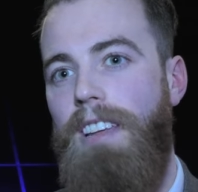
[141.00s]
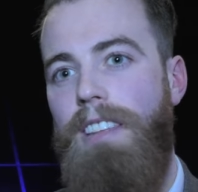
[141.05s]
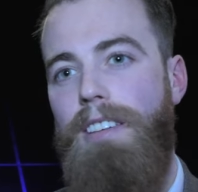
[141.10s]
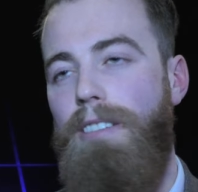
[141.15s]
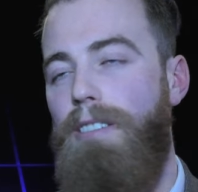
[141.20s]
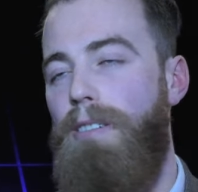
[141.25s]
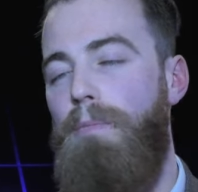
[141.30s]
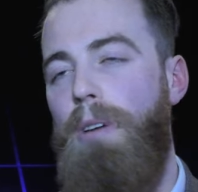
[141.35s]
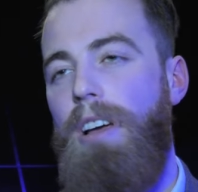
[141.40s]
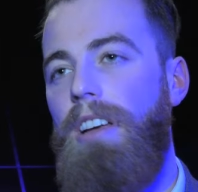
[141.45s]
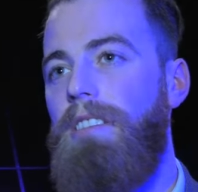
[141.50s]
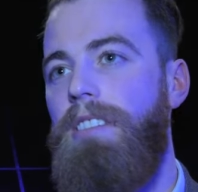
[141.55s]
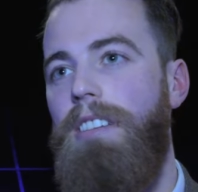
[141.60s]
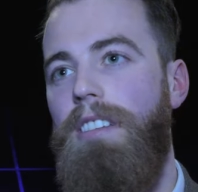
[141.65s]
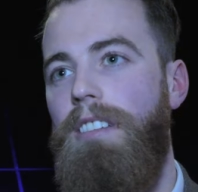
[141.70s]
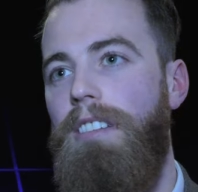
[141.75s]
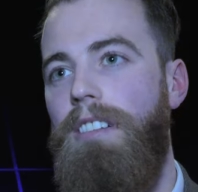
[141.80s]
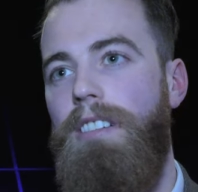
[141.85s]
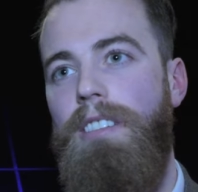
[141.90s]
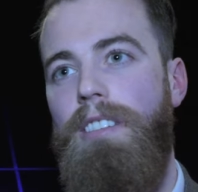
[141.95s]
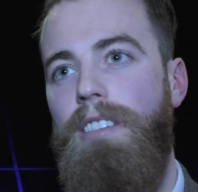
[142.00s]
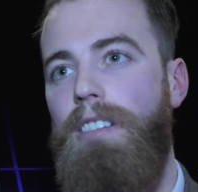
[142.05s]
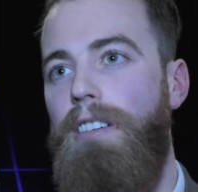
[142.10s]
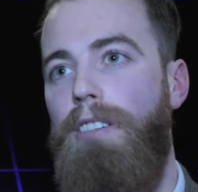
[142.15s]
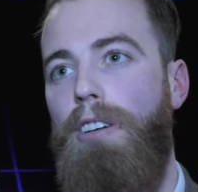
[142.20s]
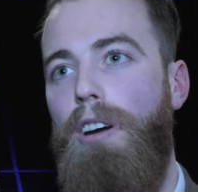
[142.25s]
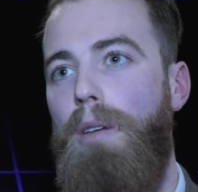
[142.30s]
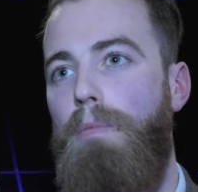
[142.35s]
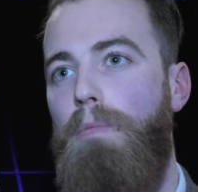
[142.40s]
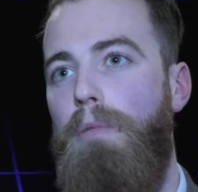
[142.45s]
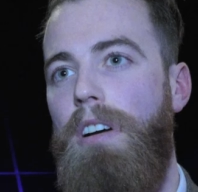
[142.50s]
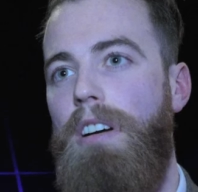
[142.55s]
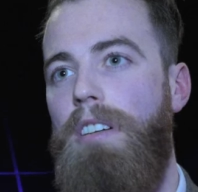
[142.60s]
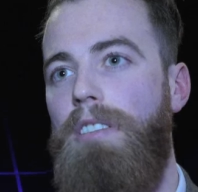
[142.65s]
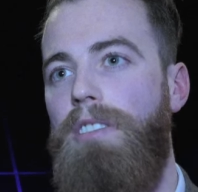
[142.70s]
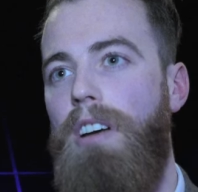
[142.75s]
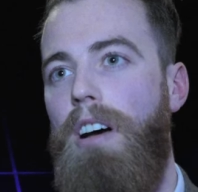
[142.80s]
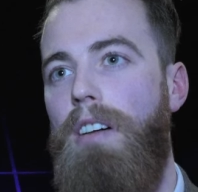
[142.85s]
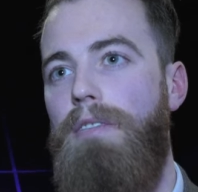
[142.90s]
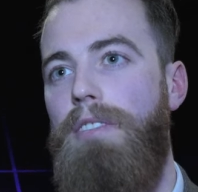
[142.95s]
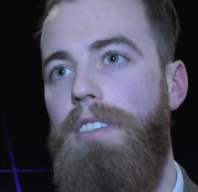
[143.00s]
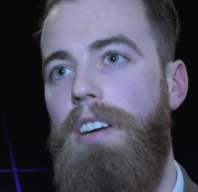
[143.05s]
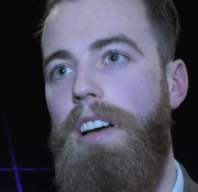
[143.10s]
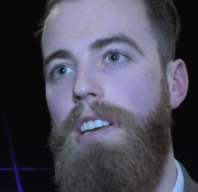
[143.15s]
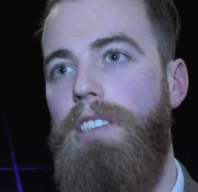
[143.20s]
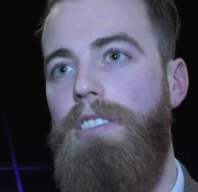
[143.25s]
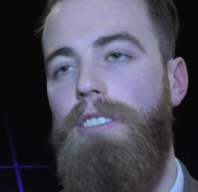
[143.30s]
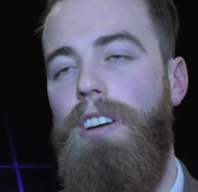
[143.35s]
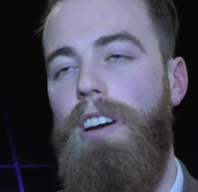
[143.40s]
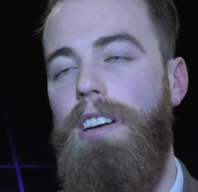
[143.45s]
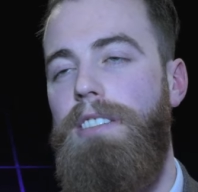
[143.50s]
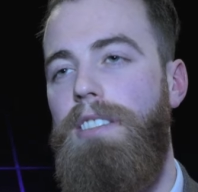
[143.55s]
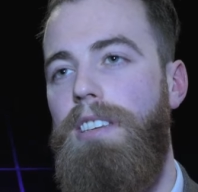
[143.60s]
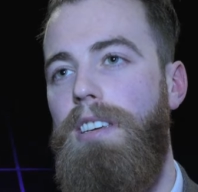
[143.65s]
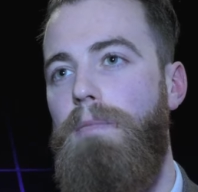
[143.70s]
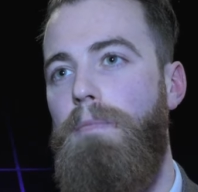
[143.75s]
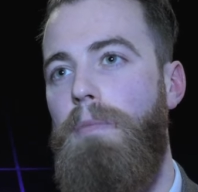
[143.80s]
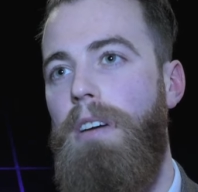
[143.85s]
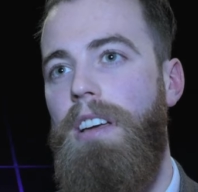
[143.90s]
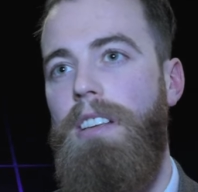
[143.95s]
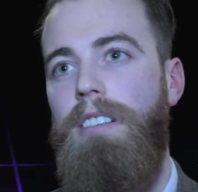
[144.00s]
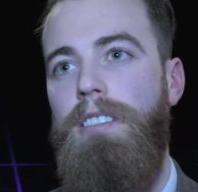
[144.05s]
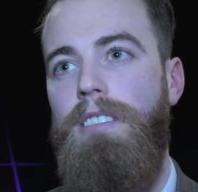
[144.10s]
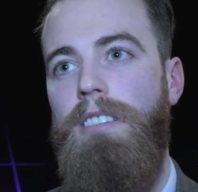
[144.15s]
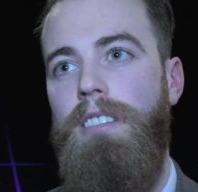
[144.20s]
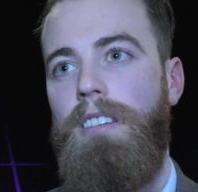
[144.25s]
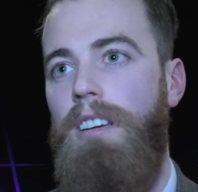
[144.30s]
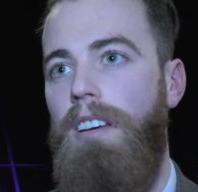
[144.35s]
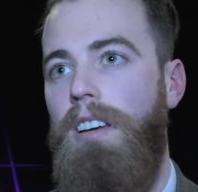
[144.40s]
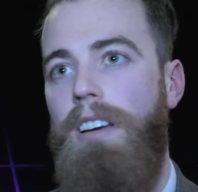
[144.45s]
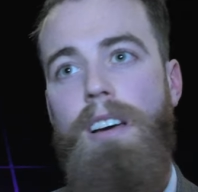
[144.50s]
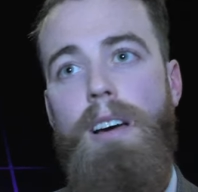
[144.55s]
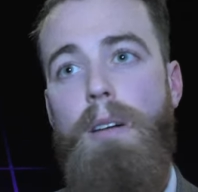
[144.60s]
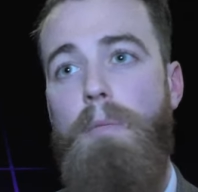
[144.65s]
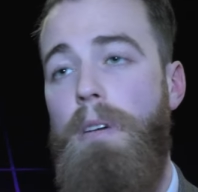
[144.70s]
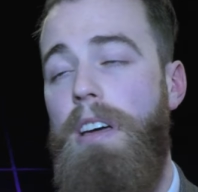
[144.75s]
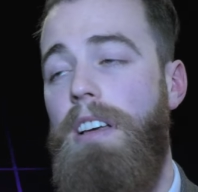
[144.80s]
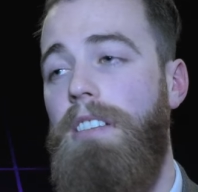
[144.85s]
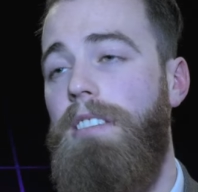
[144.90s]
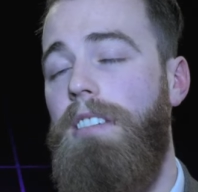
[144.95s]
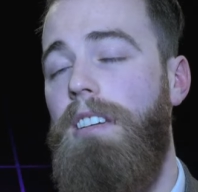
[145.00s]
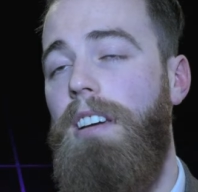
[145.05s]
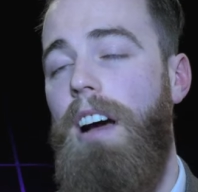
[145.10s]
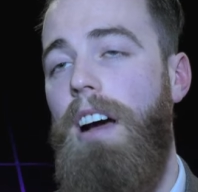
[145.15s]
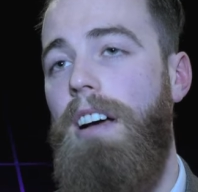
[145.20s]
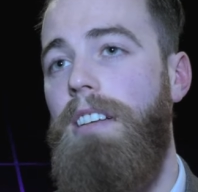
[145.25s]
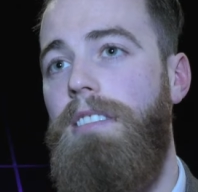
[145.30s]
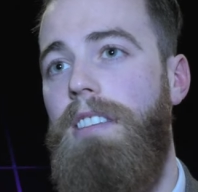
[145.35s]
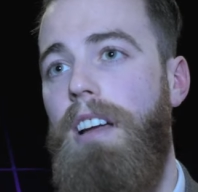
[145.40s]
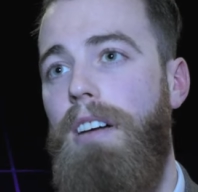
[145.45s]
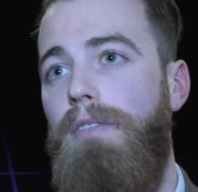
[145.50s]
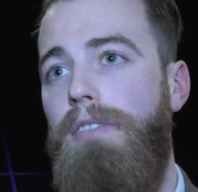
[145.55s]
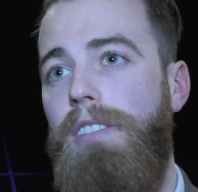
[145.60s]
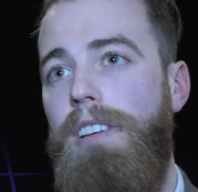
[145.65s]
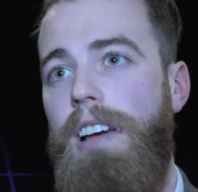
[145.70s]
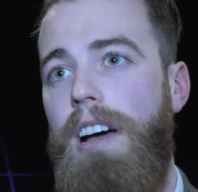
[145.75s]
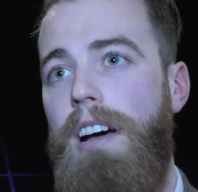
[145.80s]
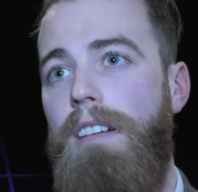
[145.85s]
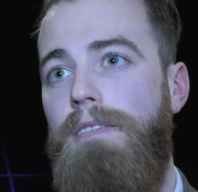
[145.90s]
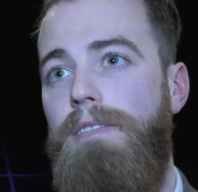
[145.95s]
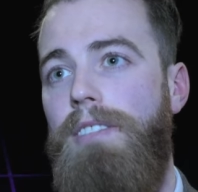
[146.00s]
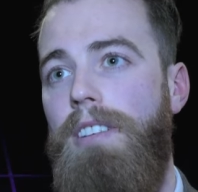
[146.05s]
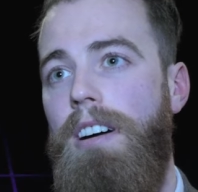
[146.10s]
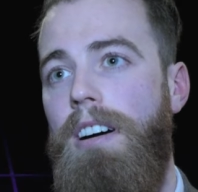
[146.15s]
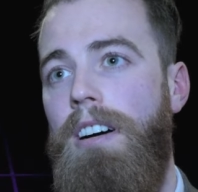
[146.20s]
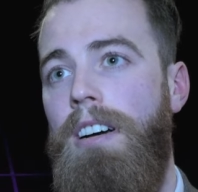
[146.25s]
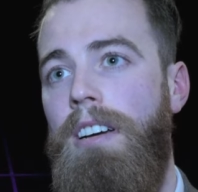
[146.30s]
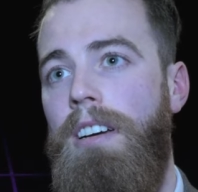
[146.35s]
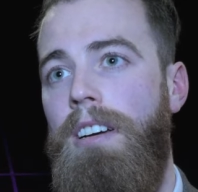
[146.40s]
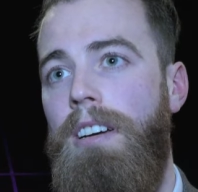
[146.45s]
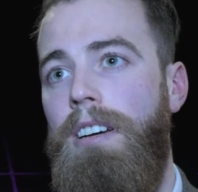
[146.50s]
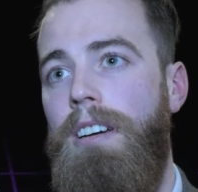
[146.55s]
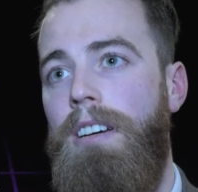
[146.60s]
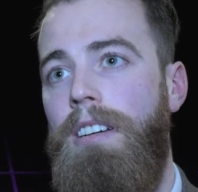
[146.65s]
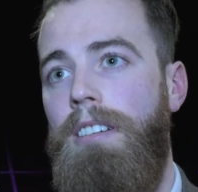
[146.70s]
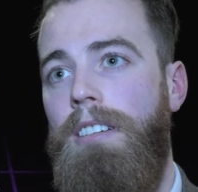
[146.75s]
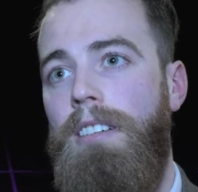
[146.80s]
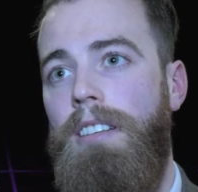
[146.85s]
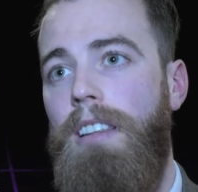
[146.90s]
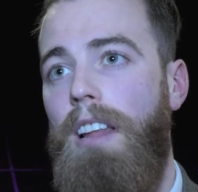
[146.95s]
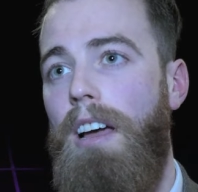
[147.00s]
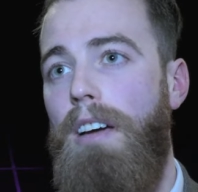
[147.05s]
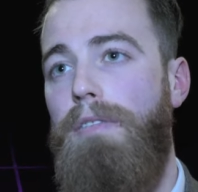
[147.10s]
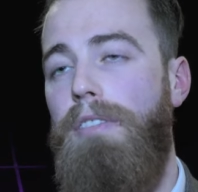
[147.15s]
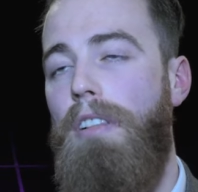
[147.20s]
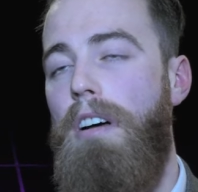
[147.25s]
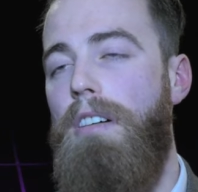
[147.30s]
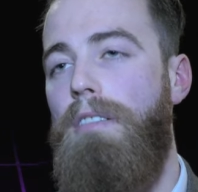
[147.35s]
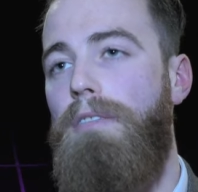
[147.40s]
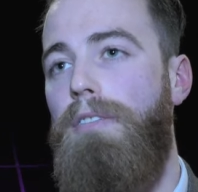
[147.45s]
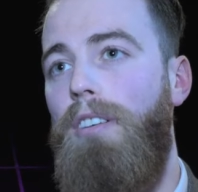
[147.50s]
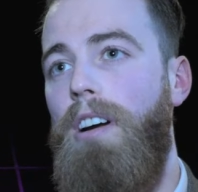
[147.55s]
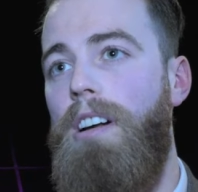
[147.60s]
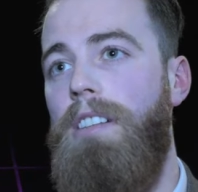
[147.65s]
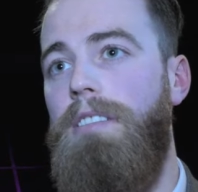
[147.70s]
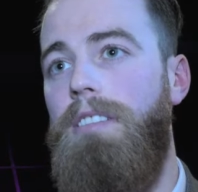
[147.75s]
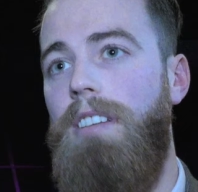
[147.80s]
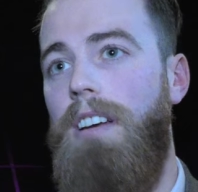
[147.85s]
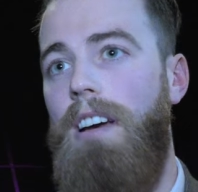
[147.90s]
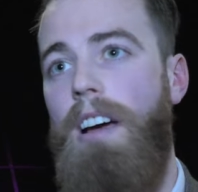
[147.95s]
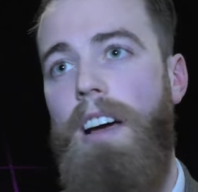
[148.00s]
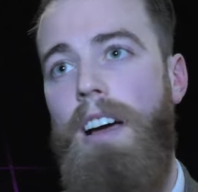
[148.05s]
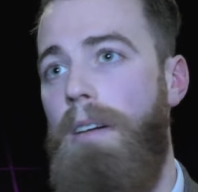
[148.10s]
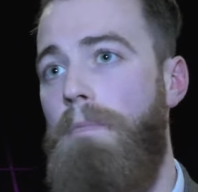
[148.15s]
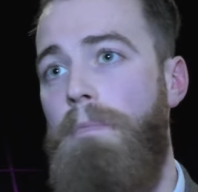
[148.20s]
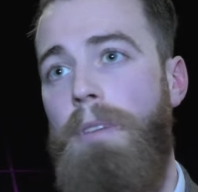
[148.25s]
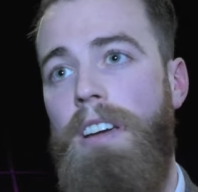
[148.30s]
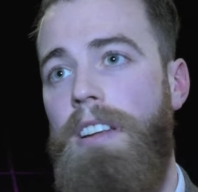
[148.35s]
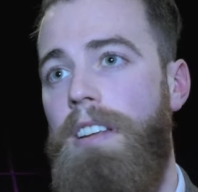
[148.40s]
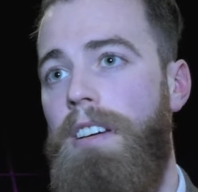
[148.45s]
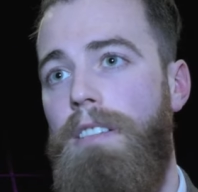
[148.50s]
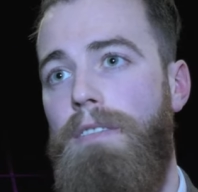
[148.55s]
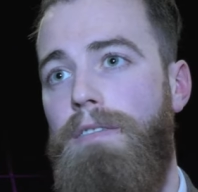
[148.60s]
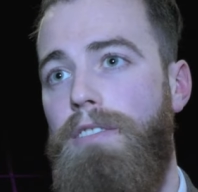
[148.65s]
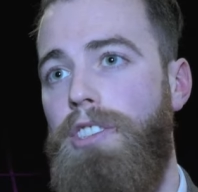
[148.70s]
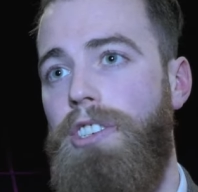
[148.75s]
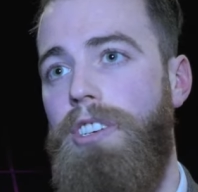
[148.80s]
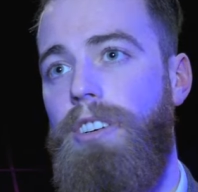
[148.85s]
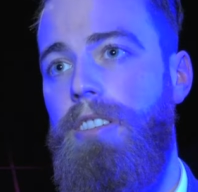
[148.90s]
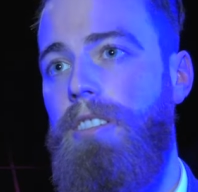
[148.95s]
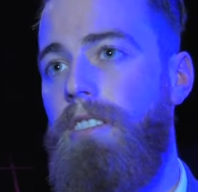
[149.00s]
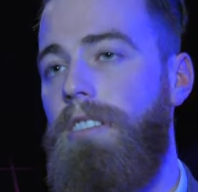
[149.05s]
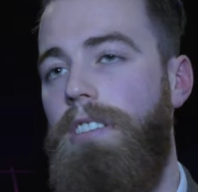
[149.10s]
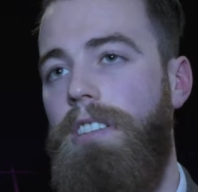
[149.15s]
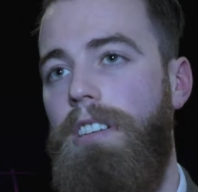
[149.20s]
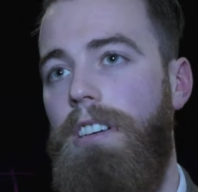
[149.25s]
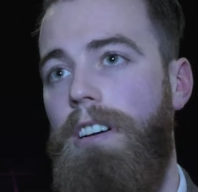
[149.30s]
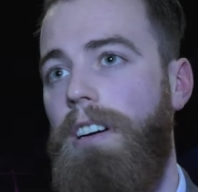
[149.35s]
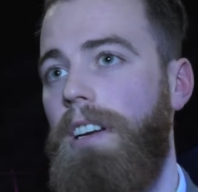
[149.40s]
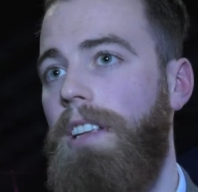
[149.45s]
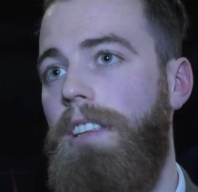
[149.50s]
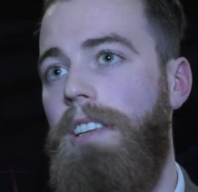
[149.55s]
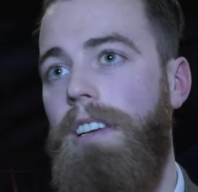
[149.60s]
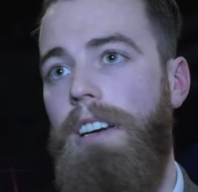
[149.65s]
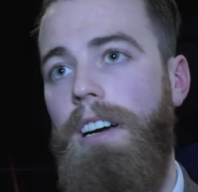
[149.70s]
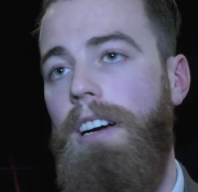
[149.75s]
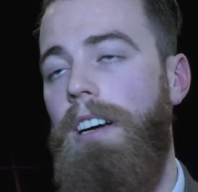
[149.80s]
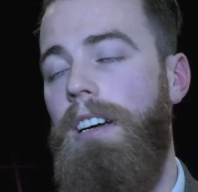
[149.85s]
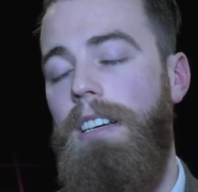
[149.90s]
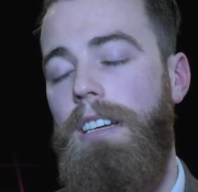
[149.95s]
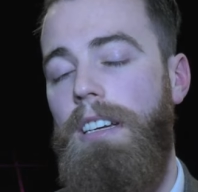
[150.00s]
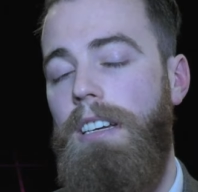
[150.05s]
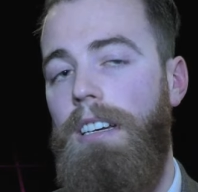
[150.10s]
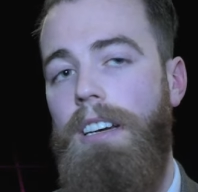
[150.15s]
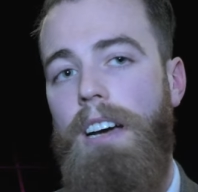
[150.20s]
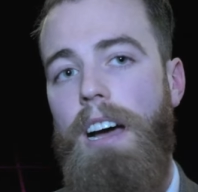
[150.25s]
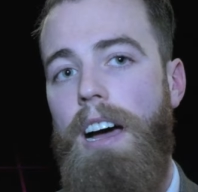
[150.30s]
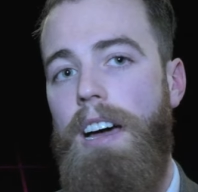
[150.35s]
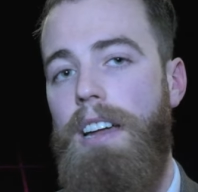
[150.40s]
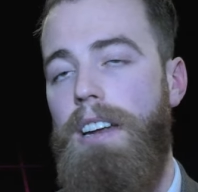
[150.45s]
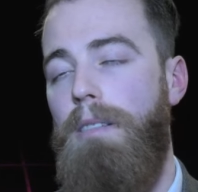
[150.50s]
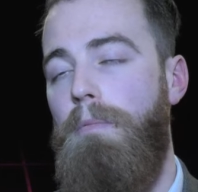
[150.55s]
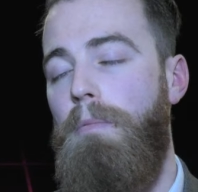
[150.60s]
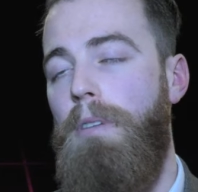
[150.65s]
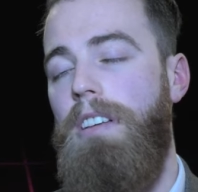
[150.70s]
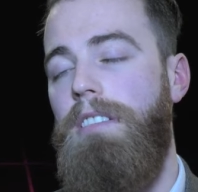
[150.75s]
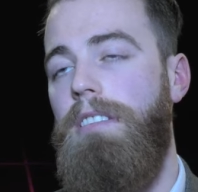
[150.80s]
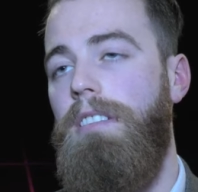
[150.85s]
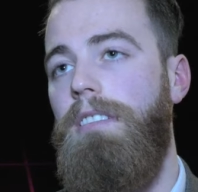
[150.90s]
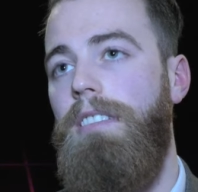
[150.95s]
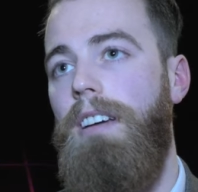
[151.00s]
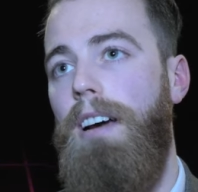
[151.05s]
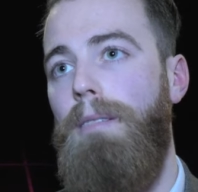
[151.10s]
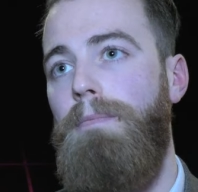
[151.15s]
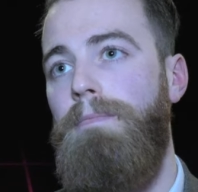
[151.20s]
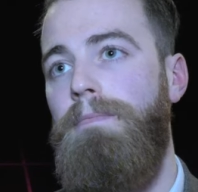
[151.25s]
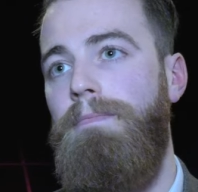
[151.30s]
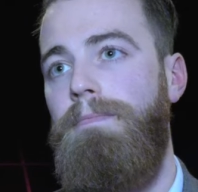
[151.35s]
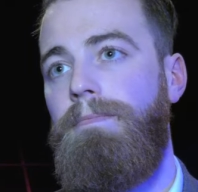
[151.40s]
They're amazing. They're they're great players off the ice, great teammates, amazing guys. Definitely have. Uh, lifelong friends uh, I made here for sure this year, and uh, I had an amazing time.